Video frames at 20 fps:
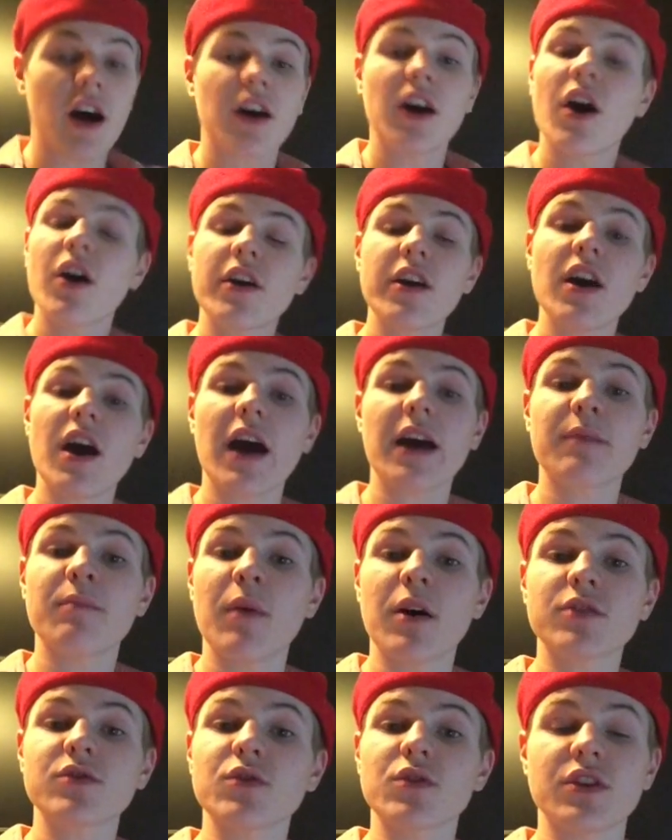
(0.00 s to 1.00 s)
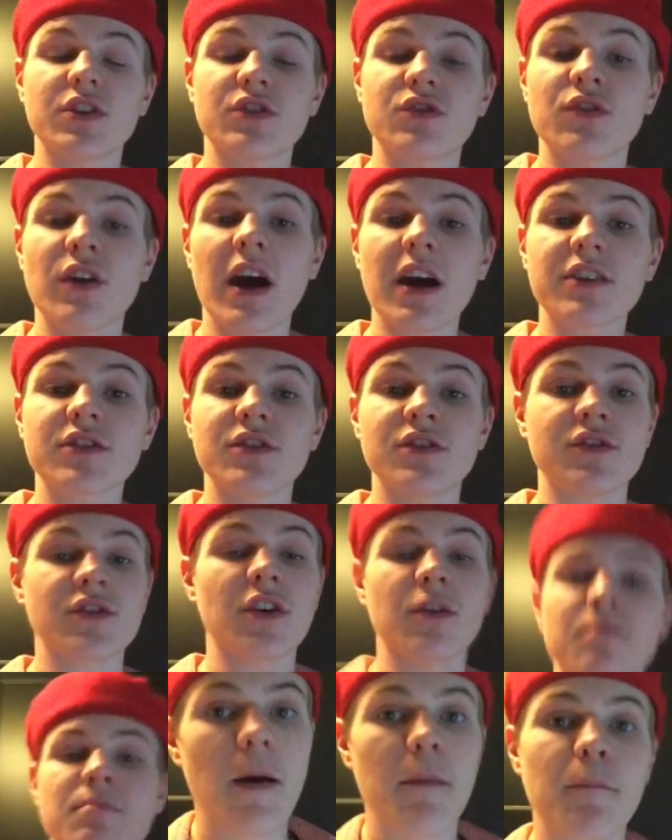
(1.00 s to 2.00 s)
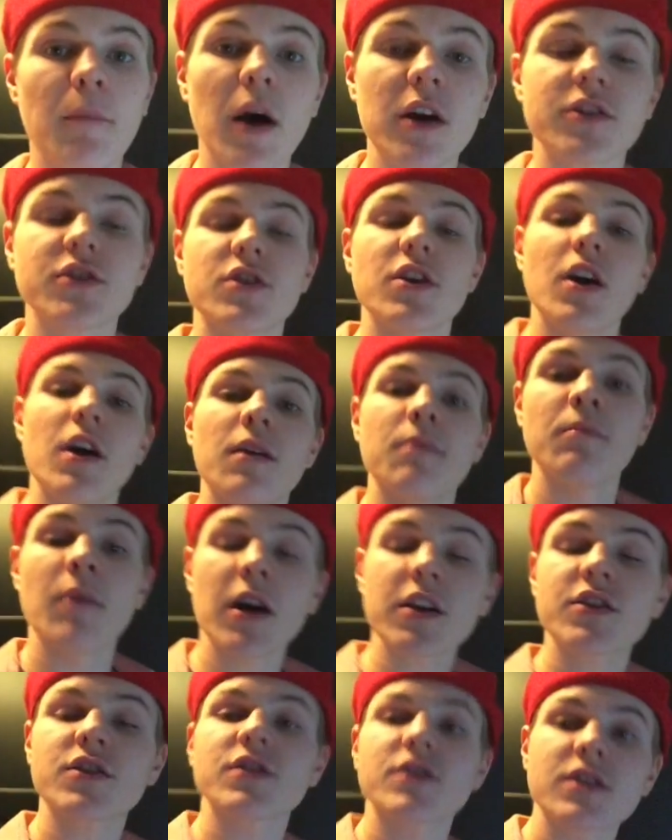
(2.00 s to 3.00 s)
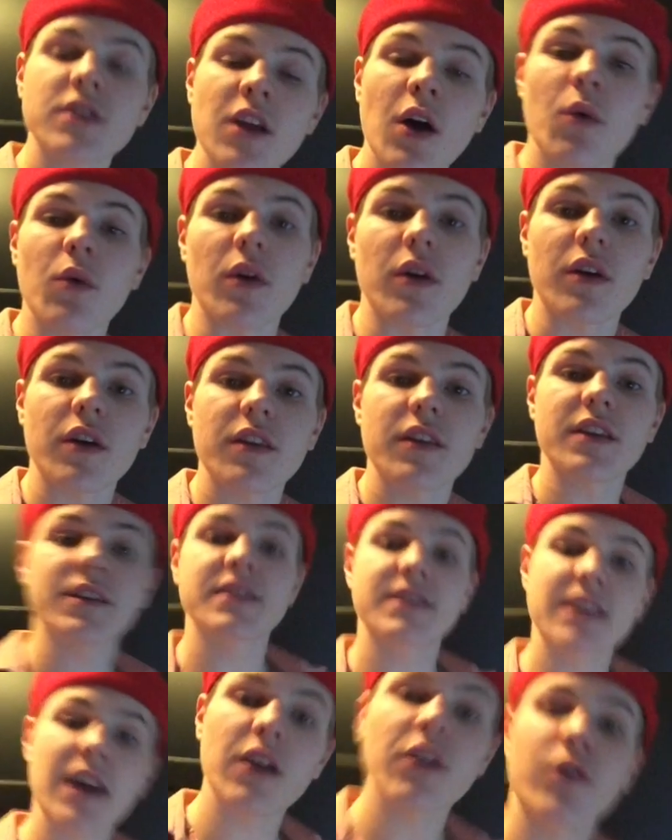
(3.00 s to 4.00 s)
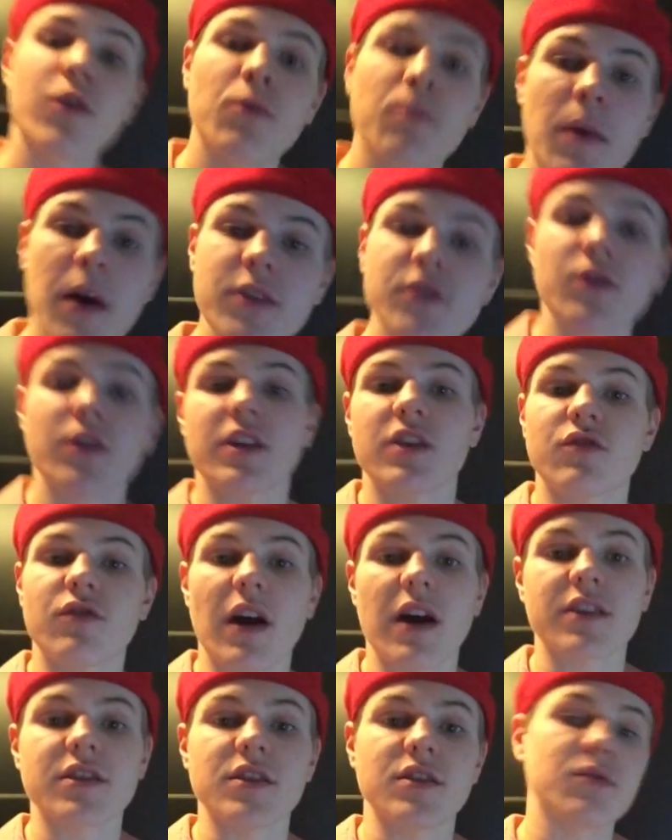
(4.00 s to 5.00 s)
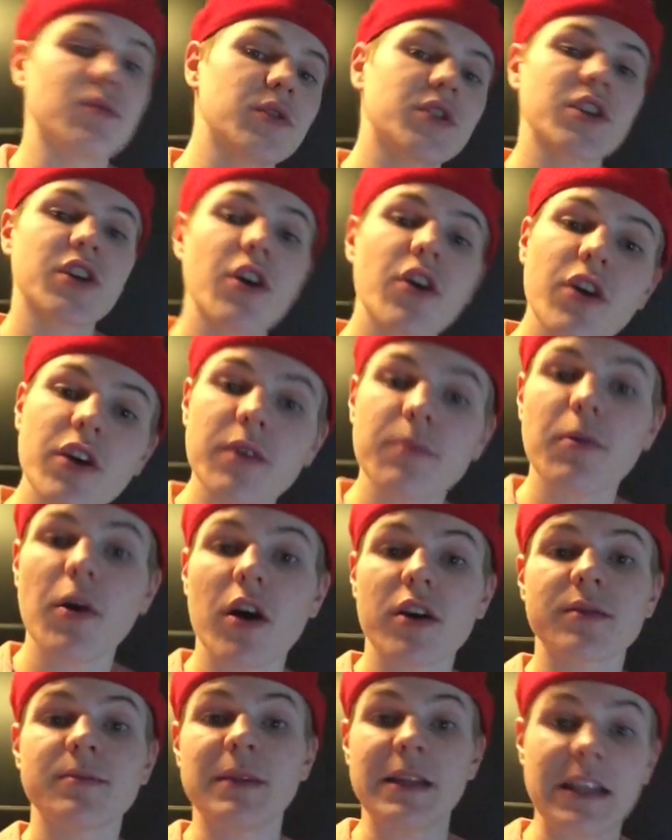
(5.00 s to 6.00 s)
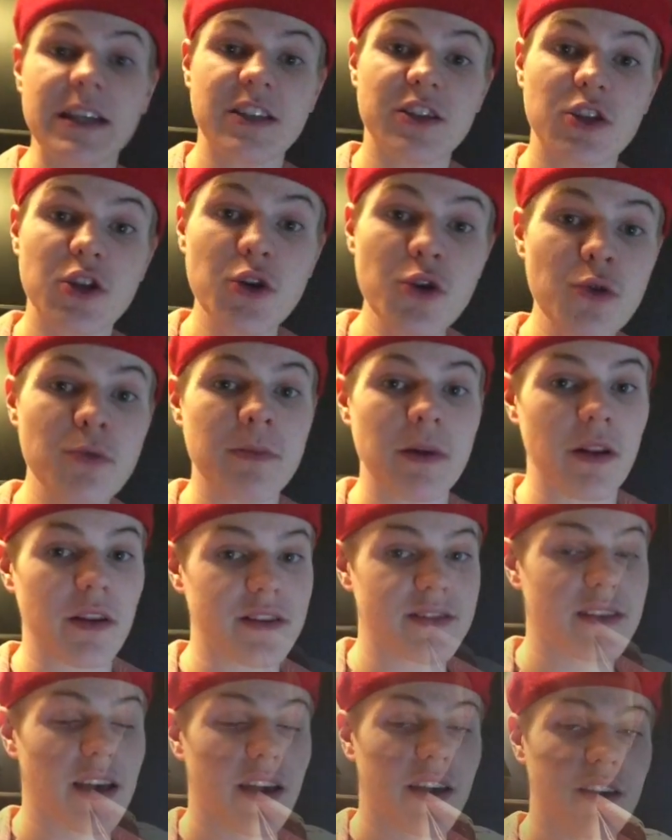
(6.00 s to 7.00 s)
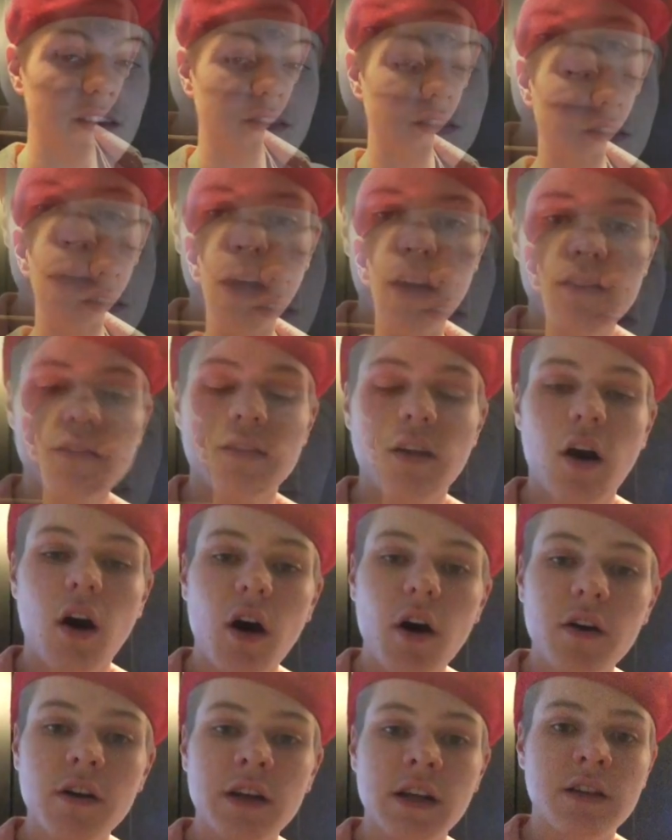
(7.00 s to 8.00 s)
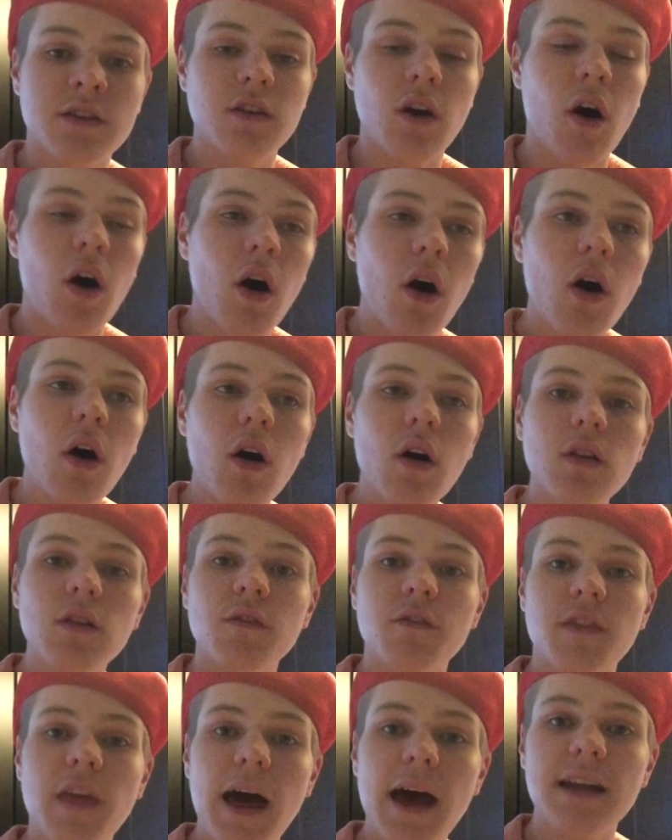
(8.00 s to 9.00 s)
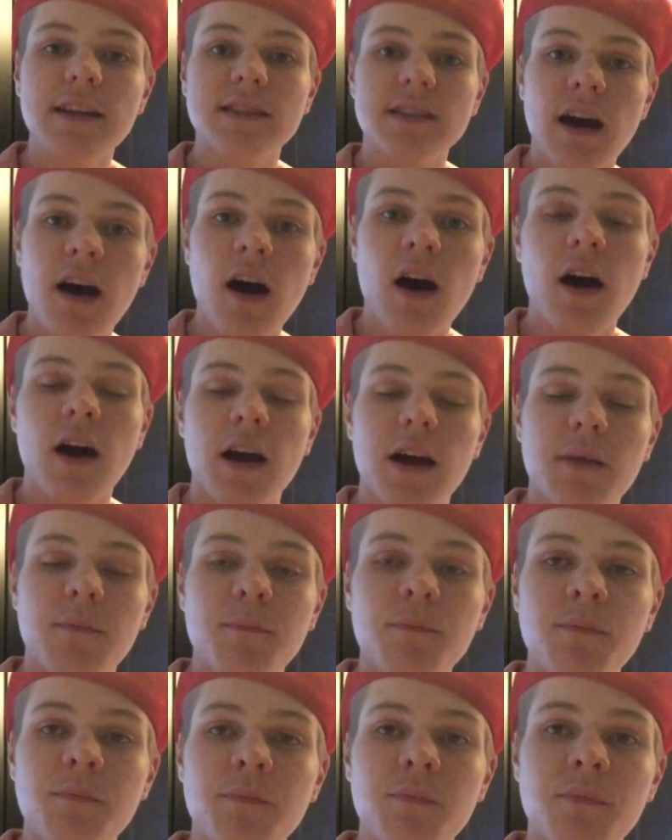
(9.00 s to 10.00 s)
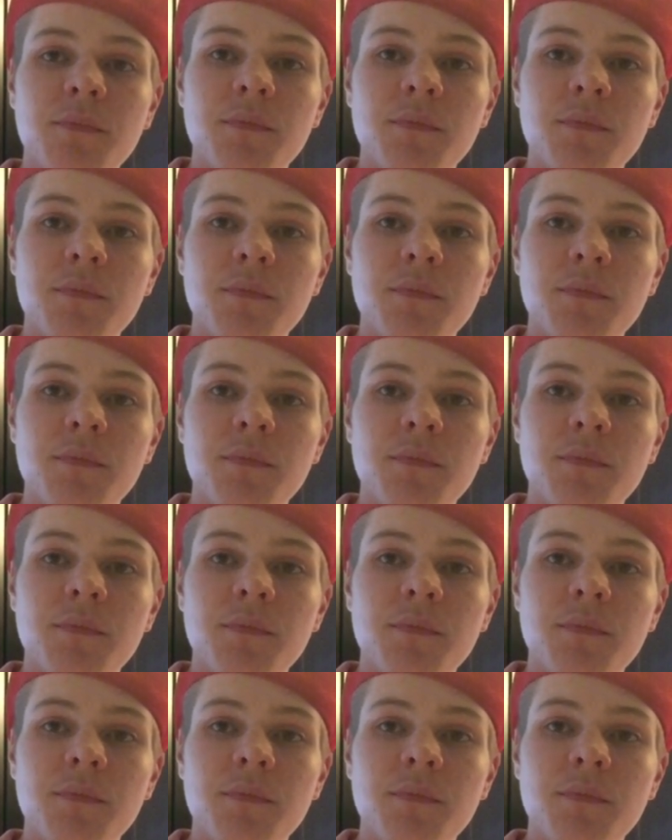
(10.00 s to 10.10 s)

cardiac muscle contractions are much slower than skeletal muscle contractions, which occur at approximately 2 milliseconds. This is because the heart needs all of that time,